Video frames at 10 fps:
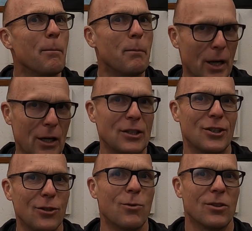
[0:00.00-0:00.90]
But I
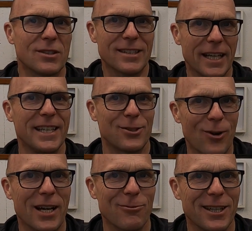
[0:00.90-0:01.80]
do want to take it
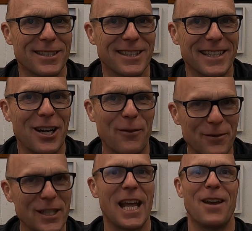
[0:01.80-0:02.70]
drag racing. I've
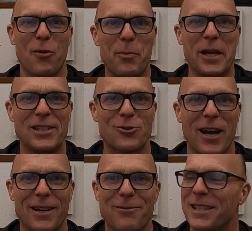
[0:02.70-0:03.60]
never been
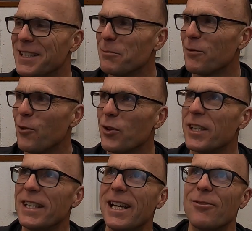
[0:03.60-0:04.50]
drag racing before. The
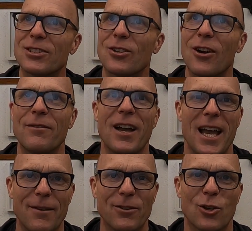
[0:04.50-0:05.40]
nearest I've
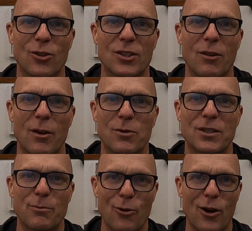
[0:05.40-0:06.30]
ever got to it was
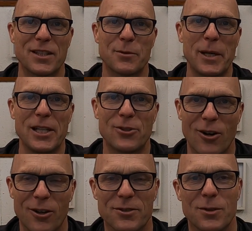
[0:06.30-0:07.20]
the Brighton Speed
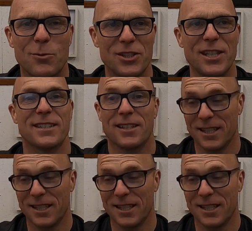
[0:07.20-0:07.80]
Trials, which is